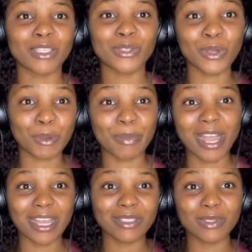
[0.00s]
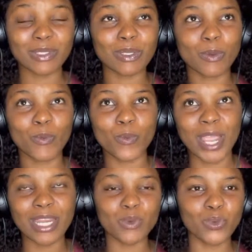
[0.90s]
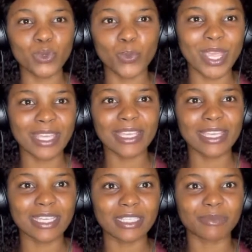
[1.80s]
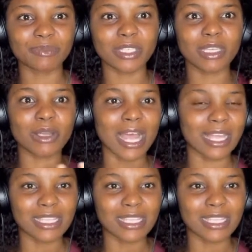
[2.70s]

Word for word: talk about when you were um,